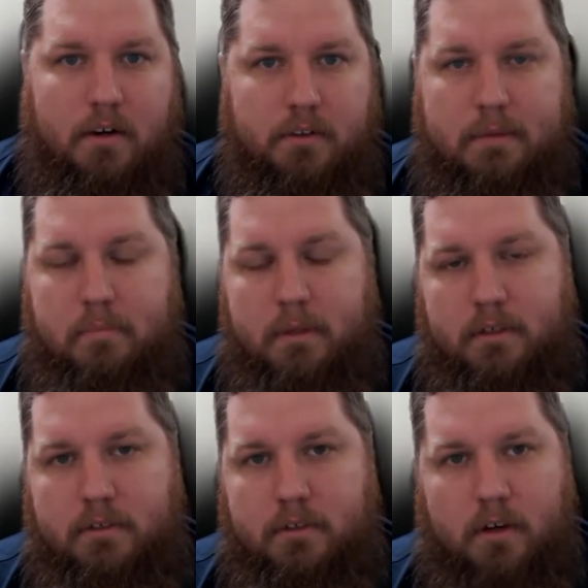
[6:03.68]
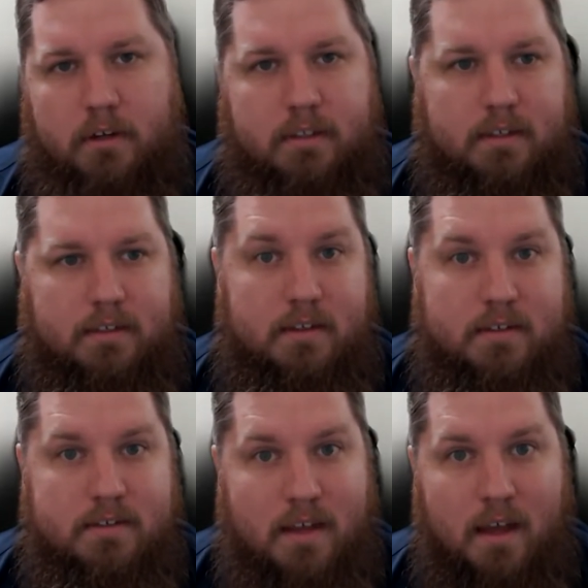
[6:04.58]
only build, architect, and
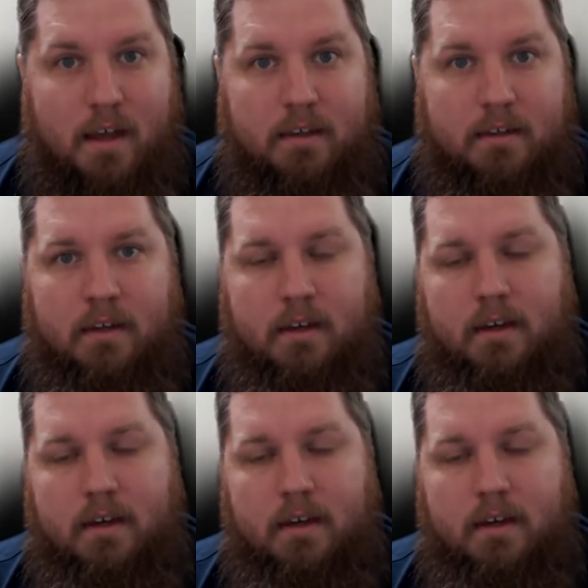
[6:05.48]
design